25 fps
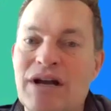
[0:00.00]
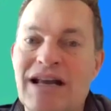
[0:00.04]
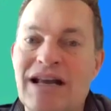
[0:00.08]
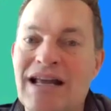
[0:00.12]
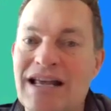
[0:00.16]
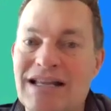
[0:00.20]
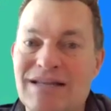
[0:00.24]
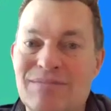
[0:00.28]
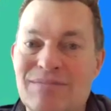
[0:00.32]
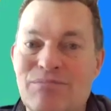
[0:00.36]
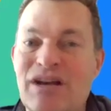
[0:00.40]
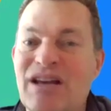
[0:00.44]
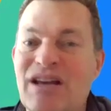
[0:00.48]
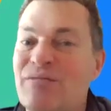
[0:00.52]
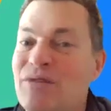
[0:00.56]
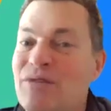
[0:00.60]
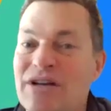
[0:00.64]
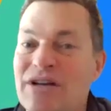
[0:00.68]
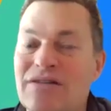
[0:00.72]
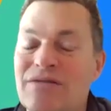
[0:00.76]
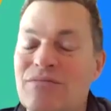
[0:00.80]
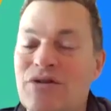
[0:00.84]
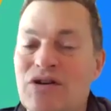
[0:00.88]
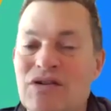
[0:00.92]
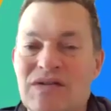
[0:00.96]
but has been
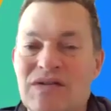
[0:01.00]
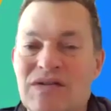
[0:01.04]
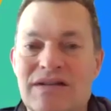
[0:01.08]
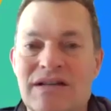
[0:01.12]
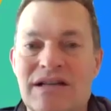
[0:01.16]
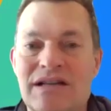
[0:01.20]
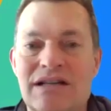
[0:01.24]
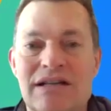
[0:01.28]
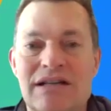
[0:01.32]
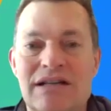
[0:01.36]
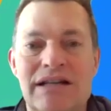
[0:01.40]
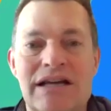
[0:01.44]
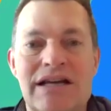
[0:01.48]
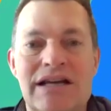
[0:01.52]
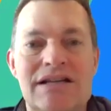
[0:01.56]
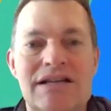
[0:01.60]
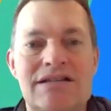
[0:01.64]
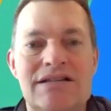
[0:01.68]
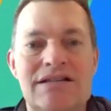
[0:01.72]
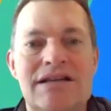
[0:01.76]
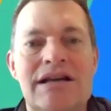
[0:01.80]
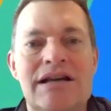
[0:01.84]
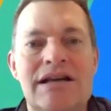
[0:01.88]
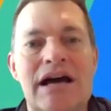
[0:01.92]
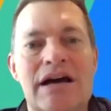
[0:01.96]
one of the most senior
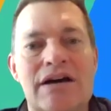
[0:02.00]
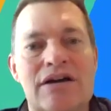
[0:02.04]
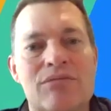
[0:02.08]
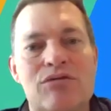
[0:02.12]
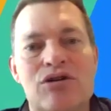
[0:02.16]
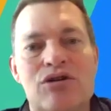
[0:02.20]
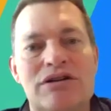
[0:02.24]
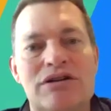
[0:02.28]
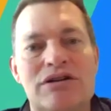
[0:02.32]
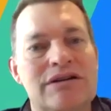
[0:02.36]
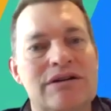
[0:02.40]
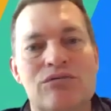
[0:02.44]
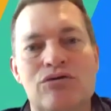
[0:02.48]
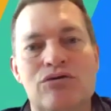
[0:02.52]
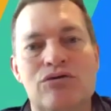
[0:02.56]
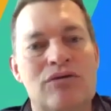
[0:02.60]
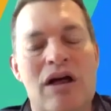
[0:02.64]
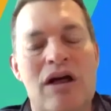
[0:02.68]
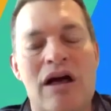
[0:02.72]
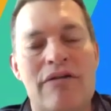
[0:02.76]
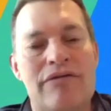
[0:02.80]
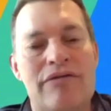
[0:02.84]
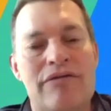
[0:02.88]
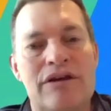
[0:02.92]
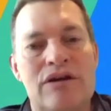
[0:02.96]
leaders in our community,
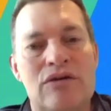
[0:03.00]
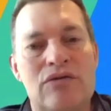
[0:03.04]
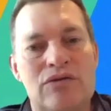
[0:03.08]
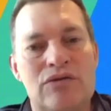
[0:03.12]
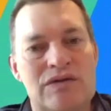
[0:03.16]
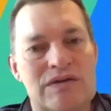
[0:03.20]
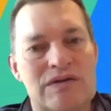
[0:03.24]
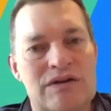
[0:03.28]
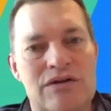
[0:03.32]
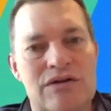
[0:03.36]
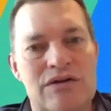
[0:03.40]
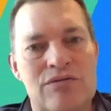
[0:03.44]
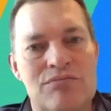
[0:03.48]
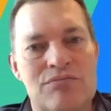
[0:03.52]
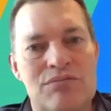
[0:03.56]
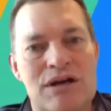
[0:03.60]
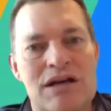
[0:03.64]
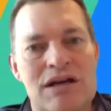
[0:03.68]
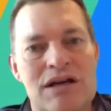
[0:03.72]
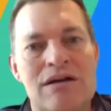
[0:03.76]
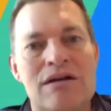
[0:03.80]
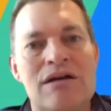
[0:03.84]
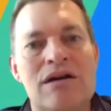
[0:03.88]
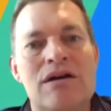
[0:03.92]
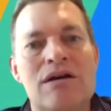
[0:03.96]
will, I think, also
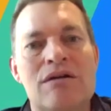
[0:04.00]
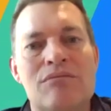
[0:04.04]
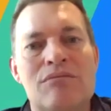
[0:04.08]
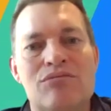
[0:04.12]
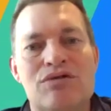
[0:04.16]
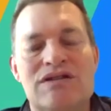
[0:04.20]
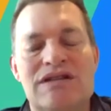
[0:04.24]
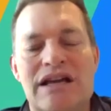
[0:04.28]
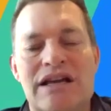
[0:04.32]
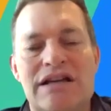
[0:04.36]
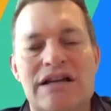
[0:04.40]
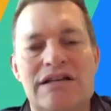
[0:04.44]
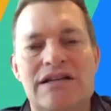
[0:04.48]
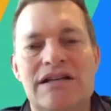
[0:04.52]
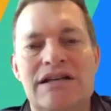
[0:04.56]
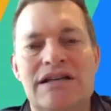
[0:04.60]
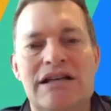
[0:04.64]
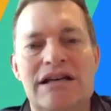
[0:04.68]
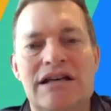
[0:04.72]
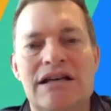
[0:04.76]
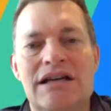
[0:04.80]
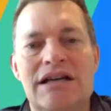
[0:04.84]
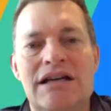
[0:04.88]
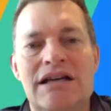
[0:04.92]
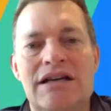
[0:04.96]
be
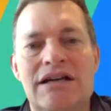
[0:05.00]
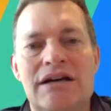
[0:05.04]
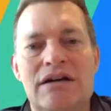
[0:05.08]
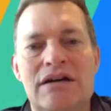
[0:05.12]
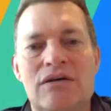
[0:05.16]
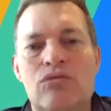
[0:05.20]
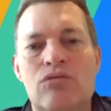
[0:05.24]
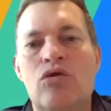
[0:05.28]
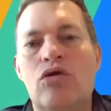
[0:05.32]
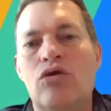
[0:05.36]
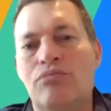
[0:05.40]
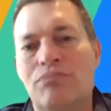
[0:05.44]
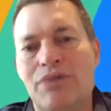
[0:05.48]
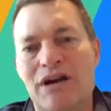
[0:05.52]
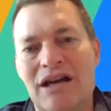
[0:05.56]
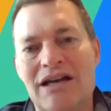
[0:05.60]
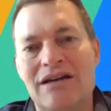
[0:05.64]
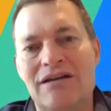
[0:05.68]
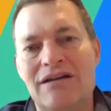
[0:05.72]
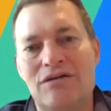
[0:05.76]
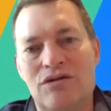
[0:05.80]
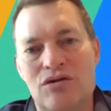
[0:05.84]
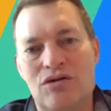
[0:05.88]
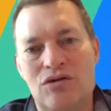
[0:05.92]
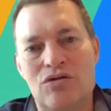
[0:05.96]
presenting in
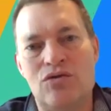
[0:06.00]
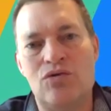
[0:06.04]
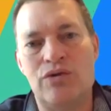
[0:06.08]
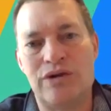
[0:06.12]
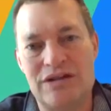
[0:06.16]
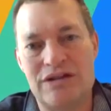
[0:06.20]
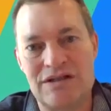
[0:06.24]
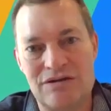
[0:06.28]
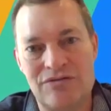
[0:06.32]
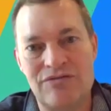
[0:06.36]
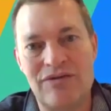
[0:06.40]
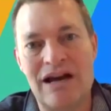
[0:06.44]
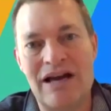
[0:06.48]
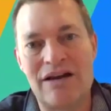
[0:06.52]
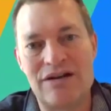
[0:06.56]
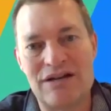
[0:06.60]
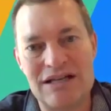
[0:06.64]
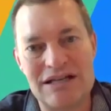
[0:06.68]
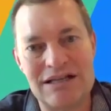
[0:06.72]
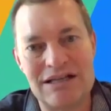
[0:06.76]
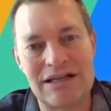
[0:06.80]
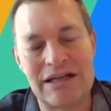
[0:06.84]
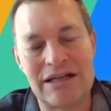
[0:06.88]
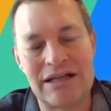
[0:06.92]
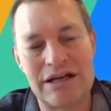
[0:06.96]
being quizzed around
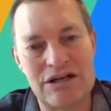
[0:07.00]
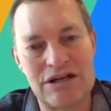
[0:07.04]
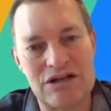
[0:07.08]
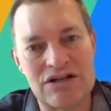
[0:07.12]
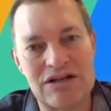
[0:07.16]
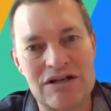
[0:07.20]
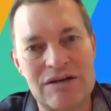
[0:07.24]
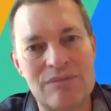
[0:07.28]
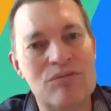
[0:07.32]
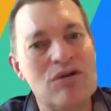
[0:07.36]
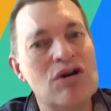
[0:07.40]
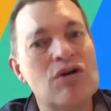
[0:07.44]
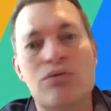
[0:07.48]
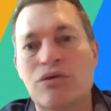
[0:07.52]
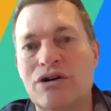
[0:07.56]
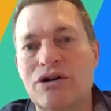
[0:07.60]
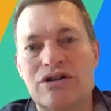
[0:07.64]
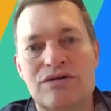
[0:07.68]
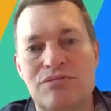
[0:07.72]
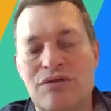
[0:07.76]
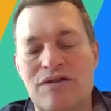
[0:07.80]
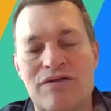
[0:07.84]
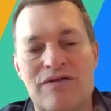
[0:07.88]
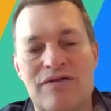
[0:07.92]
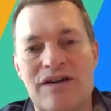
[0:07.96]
his leadership,
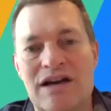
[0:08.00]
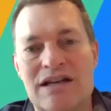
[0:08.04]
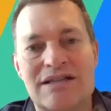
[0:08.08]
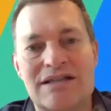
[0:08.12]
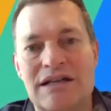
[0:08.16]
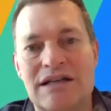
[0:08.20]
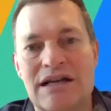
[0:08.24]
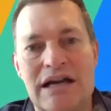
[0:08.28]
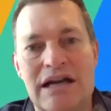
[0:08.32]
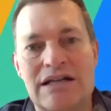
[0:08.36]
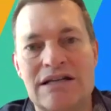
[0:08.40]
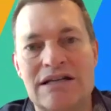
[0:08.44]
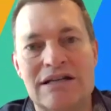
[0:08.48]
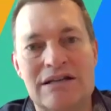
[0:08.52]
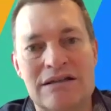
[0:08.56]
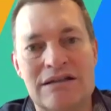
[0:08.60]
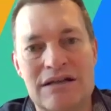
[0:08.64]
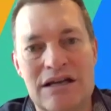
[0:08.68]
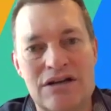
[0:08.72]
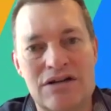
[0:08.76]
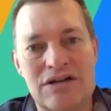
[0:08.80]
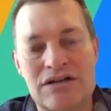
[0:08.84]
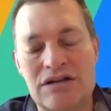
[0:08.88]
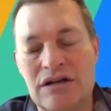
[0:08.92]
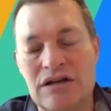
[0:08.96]
which will be a fascinating
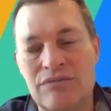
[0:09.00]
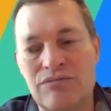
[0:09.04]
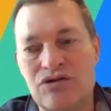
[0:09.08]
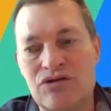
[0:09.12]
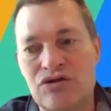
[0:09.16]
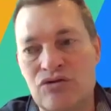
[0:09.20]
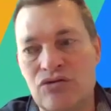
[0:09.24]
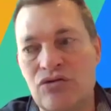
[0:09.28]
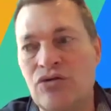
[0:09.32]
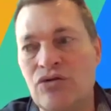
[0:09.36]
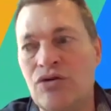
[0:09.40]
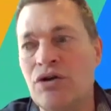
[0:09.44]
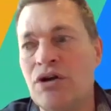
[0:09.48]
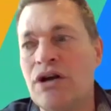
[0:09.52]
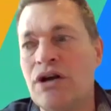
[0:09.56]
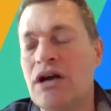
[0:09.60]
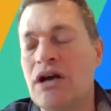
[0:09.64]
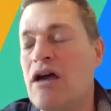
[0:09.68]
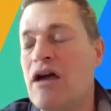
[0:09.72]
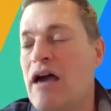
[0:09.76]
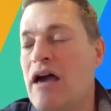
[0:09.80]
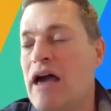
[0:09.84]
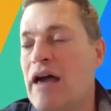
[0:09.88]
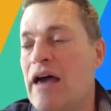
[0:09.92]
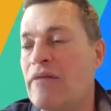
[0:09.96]
session, I'm sure.
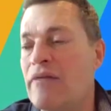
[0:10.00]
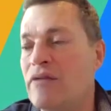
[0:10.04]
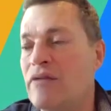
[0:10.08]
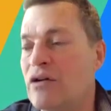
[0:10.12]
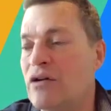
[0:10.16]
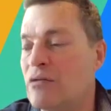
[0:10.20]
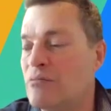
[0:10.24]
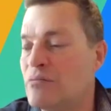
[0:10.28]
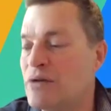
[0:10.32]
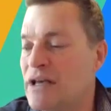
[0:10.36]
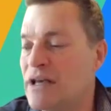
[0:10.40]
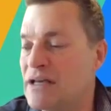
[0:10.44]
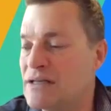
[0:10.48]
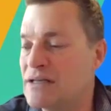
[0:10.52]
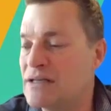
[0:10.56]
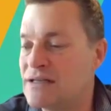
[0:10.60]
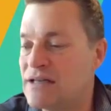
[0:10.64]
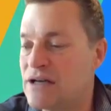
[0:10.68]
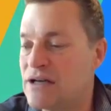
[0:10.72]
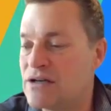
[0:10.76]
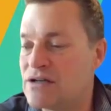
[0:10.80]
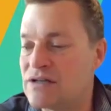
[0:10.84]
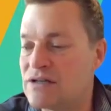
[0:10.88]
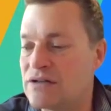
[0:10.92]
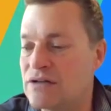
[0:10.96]
And there'll be a
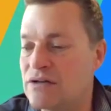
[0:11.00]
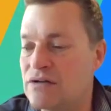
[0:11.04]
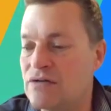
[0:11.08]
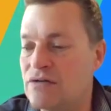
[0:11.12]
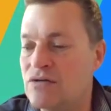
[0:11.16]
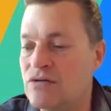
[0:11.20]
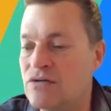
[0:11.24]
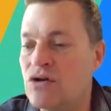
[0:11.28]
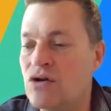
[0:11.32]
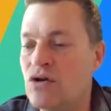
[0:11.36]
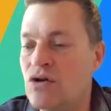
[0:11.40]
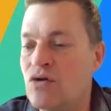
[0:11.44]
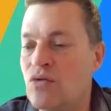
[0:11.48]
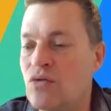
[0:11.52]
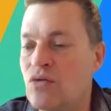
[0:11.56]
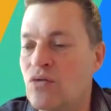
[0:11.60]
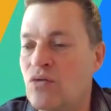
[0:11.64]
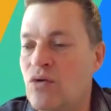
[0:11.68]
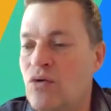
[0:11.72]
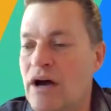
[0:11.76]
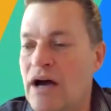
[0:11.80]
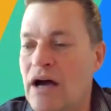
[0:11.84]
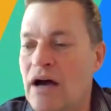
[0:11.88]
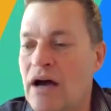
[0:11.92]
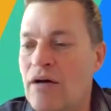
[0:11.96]
session
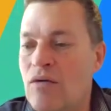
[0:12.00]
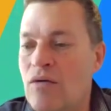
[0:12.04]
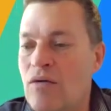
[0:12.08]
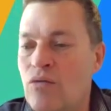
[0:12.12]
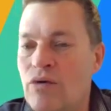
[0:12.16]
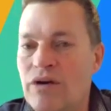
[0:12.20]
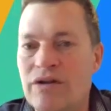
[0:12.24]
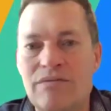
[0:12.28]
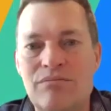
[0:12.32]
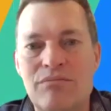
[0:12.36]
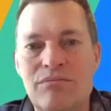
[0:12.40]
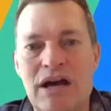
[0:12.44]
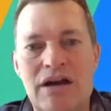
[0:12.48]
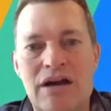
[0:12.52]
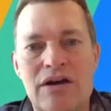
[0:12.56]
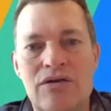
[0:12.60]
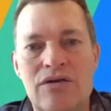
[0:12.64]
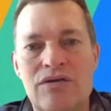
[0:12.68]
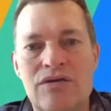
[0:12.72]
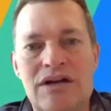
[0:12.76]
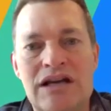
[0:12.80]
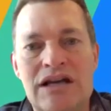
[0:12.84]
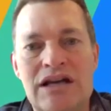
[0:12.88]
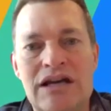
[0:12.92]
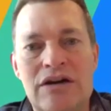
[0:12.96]
with Meg
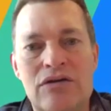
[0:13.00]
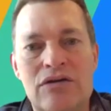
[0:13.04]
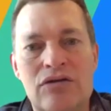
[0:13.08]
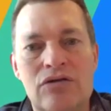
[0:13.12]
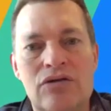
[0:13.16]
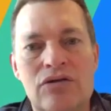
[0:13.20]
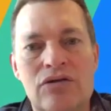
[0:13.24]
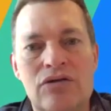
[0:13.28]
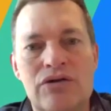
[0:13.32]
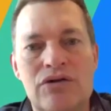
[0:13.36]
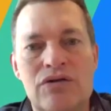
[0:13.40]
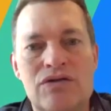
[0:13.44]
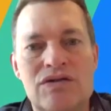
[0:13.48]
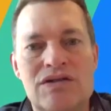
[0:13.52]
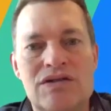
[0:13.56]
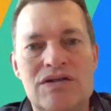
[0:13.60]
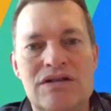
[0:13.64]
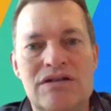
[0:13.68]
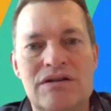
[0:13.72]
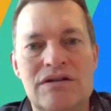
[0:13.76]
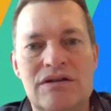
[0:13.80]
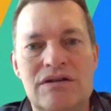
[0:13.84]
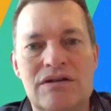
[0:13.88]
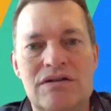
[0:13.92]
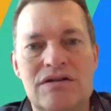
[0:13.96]
O'Neill, who's
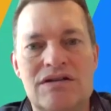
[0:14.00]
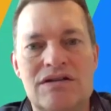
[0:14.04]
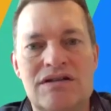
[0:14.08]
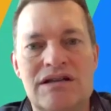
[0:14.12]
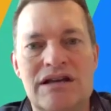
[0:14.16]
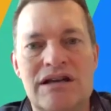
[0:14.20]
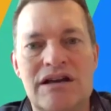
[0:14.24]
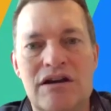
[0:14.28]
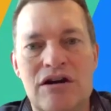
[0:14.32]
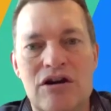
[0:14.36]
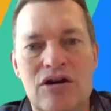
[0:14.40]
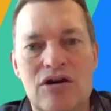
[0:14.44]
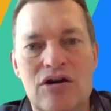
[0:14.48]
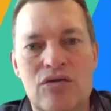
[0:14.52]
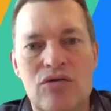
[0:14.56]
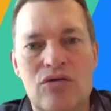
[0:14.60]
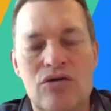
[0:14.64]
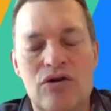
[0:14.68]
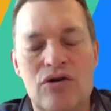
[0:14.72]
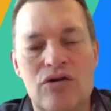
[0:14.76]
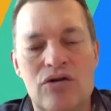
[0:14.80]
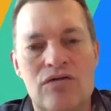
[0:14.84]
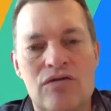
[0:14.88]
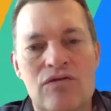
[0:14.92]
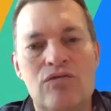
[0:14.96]
the
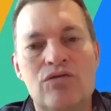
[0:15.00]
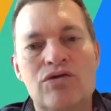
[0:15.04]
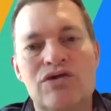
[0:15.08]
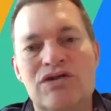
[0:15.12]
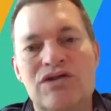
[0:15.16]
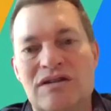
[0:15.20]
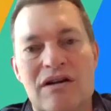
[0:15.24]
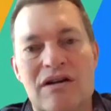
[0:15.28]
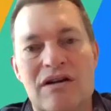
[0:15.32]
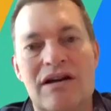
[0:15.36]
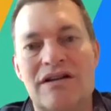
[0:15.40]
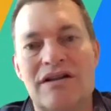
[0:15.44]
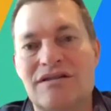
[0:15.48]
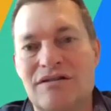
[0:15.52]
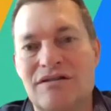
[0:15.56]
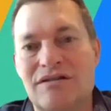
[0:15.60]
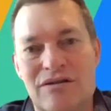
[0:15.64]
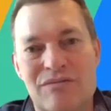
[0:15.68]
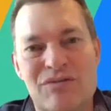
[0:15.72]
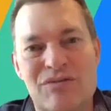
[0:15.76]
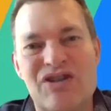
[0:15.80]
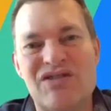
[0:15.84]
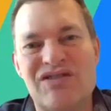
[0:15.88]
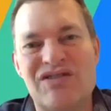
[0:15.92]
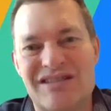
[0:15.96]
CEO of Woodside, so
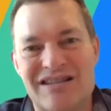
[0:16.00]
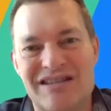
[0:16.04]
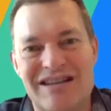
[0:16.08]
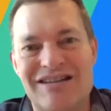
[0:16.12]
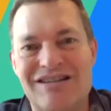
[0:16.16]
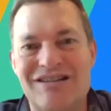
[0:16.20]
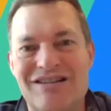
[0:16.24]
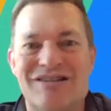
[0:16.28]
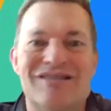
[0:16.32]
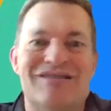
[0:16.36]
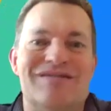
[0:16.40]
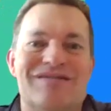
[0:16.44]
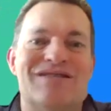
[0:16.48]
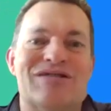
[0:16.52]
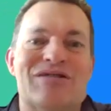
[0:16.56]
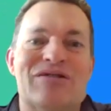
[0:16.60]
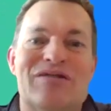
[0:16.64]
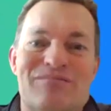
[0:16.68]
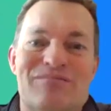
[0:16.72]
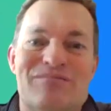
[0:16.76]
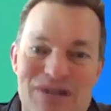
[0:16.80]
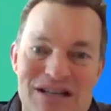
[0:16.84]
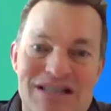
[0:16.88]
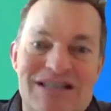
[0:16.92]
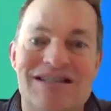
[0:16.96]
the most senior sort
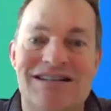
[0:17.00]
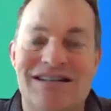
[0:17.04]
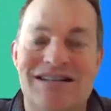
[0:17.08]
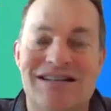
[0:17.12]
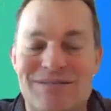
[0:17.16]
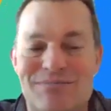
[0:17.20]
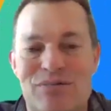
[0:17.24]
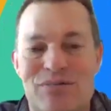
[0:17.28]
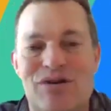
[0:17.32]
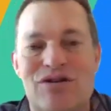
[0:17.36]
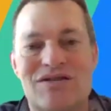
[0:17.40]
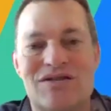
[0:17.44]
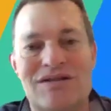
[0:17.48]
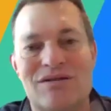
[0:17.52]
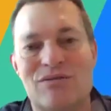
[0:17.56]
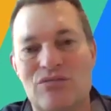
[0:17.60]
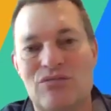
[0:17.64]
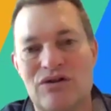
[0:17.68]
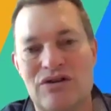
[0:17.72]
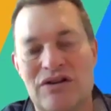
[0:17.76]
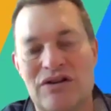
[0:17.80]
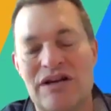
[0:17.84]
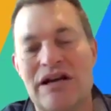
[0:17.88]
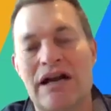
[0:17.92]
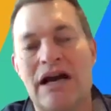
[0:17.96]
of business person
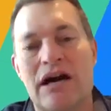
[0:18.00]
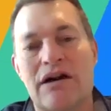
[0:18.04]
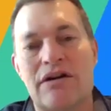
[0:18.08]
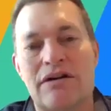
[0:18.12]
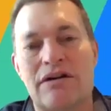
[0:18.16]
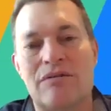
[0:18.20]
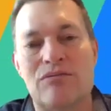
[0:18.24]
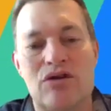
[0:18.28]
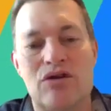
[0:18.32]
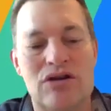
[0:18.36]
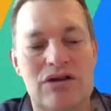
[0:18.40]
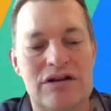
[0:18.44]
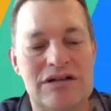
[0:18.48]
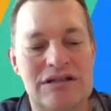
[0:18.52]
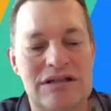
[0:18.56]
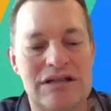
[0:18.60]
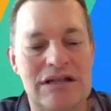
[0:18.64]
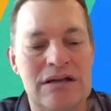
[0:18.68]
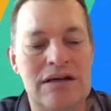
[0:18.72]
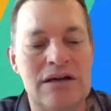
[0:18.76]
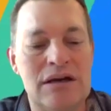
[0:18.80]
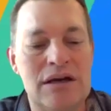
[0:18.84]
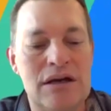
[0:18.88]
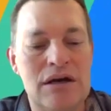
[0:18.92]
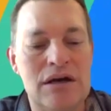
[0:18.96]
within our
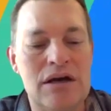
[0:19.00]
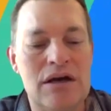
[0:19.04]
community.